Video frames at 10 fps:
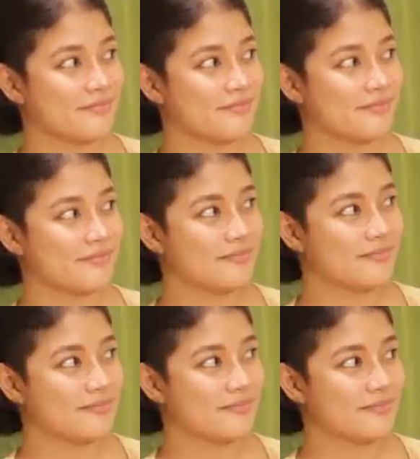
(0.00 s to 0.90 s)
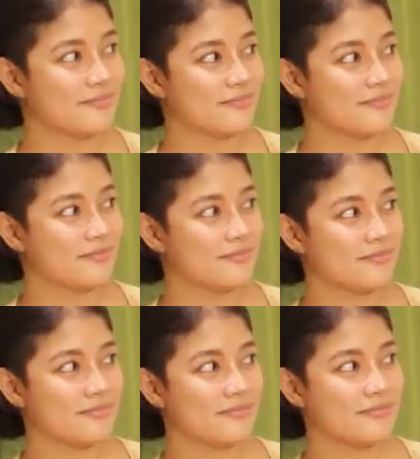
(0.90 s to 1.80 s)

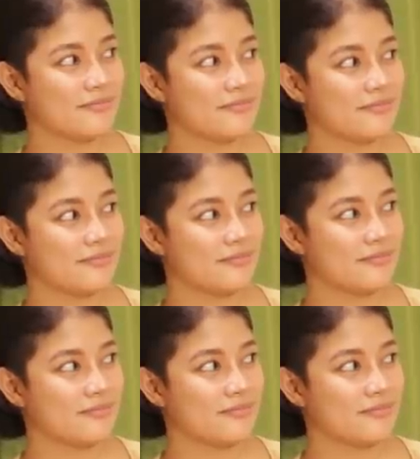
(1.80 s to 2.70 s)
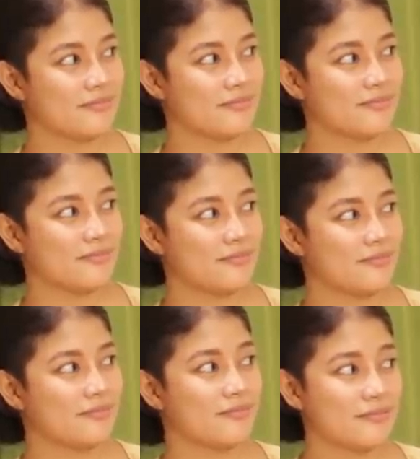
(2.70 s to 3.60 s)

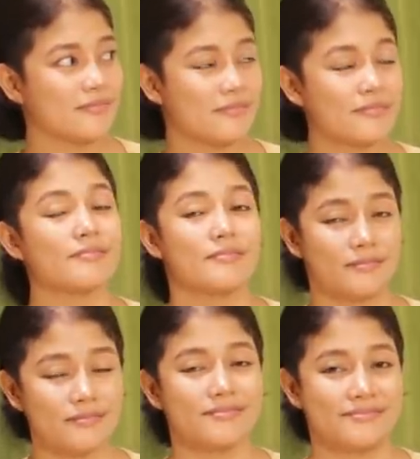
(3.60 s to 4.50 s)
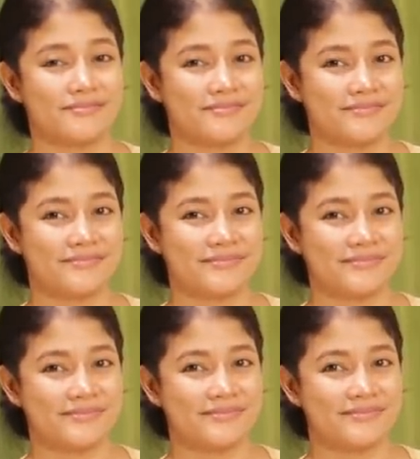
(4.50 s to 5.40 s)

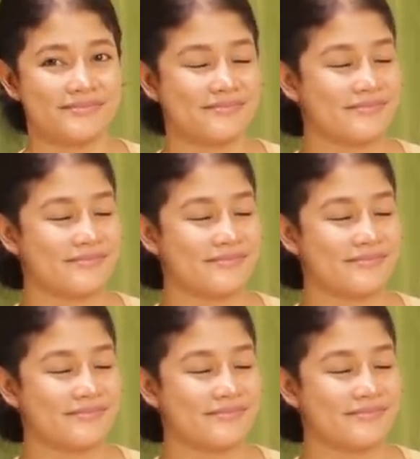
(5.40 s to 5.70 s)
(not speaking)